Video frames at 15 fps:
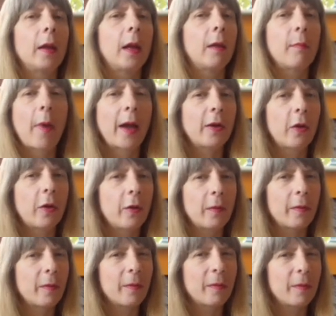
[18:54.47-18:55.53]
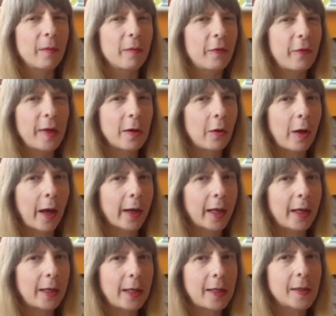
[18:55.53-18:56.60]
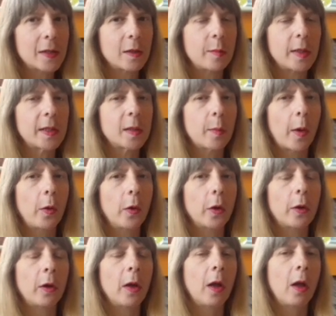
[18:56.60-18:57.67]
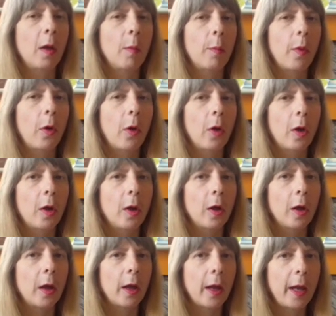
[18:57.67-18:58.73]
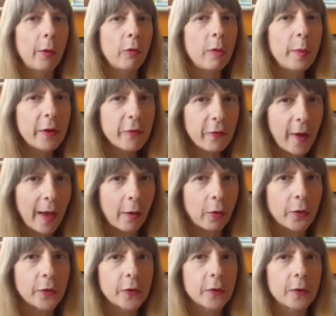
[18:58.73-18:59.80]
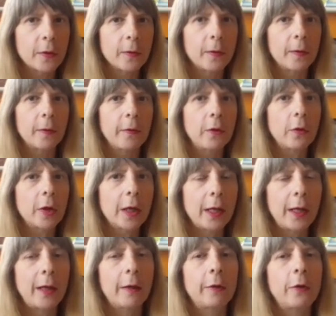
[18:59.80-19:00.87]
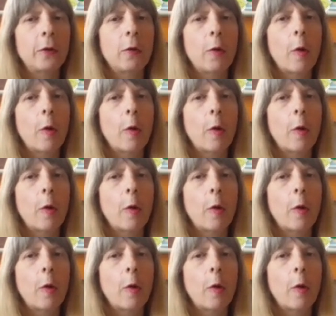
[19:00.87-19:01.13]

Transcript: It might not feel like it needs to be spoken, but it will be felt. If you're clear in your